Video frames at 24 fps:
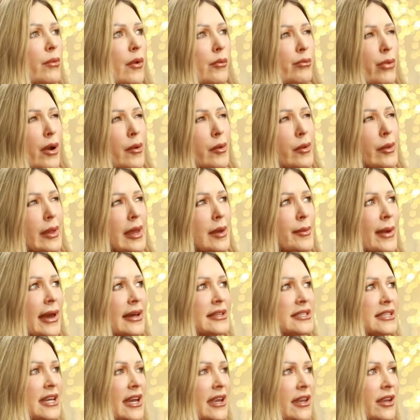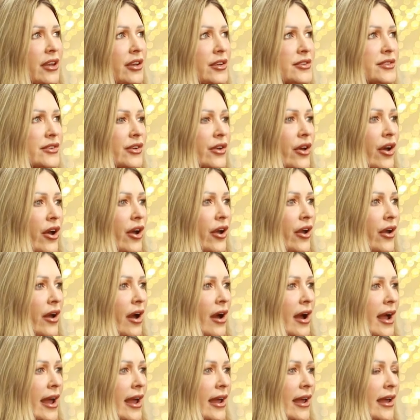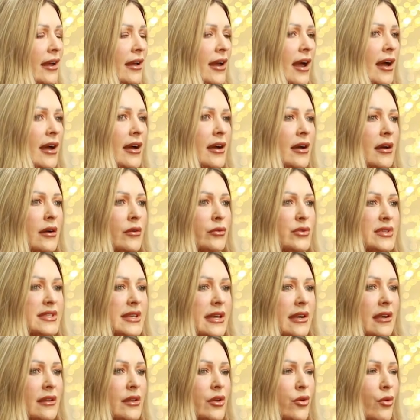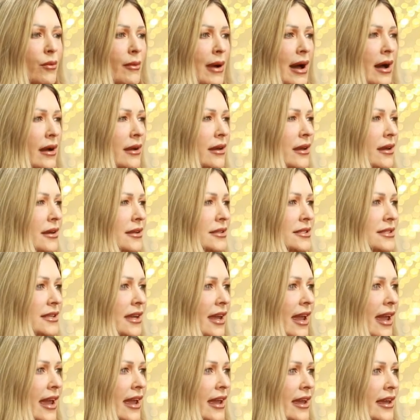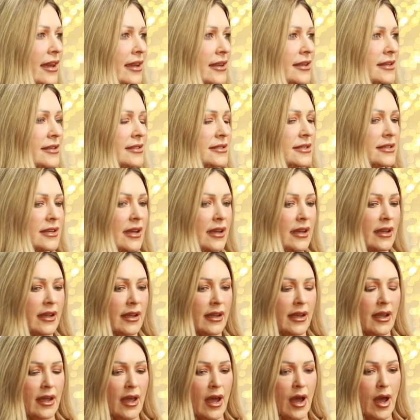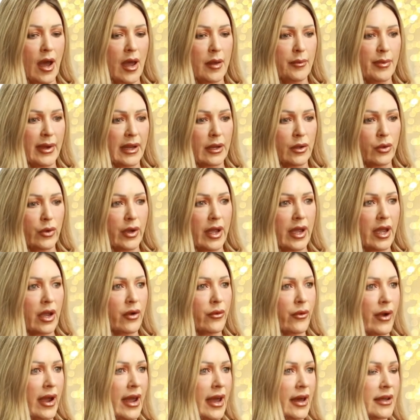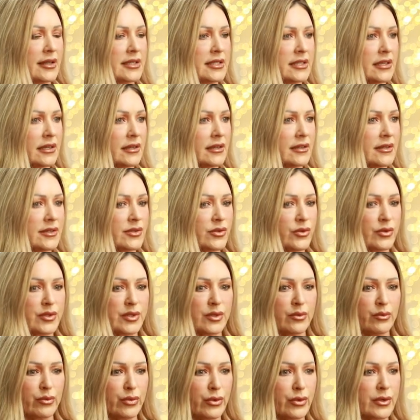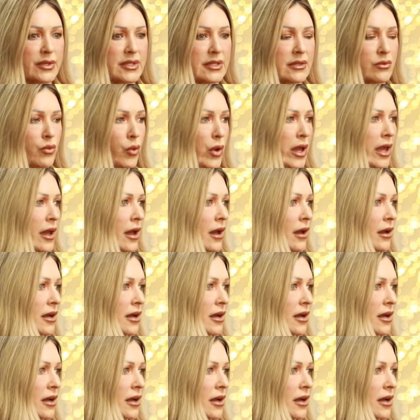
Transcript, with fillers: probably about 10 years ago, I uh, was at a little market and I'd been looking around and saw some books, Wicca.